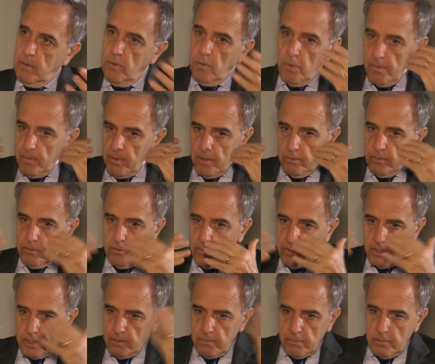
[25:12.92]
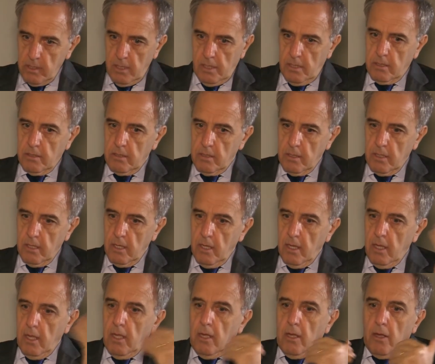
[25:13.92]
We belong to the same church.
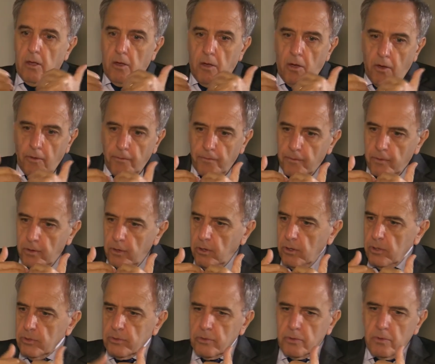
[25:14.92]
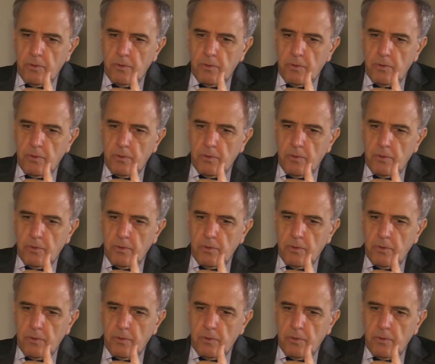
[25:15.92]
Of course,